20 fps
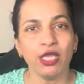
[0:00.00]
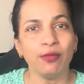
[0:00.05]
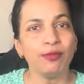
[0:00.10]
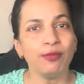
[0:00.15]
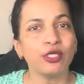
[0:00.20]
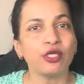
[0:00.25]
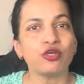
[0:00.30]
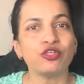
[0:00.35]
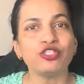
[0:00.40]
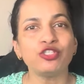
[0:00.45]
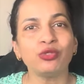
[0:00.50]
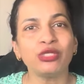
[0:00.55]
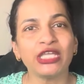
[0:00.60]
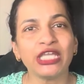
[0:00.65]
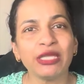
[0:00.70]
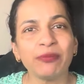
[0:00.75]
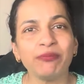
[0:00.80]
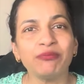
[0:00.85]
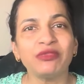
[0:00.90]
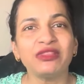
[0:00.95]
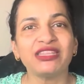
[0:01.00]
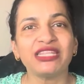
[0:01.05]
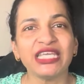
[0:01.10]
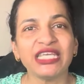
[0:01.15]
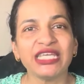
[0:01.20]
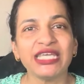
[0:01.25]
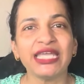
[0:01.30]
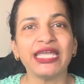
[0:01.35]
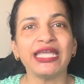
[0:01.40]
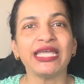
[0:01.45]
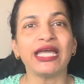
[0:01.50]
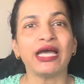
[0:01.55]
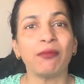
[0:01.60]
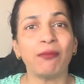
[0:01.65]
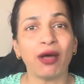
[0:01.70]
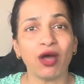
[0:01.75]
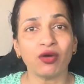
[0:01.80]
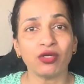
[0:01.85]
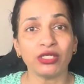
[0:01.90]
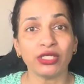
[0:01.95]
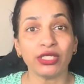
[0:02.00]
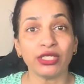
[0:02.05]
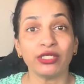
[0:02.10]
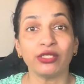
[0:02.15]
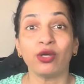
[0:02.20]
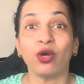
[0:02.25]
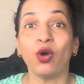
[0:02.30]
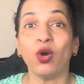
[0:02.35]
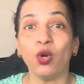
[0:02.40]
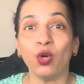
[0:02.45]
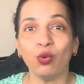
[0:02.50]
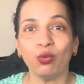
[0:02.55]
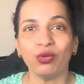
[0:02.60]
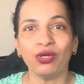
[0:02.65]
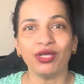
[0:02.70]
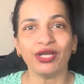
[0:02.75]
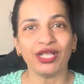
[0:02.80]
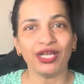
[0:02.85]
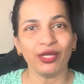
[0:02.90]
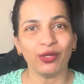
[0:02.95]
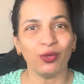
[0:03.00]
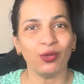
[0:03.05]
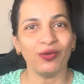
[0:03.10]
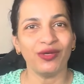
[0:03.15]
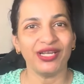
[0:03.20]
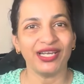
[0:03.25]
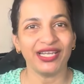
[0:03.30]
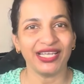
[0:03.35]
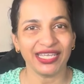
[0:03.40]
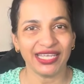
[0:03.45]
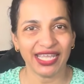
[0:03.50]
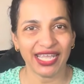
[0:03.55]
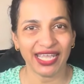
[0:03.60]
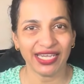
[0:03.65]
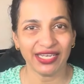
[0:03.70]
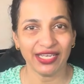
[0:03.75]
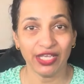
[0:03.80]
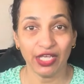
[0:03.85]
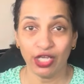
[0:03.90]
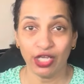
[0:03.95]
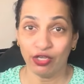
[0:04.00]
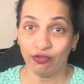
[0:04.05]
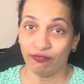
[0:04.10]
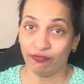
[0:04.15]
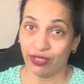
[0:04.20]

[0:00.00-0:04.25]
because you keep thinking about it over and over again.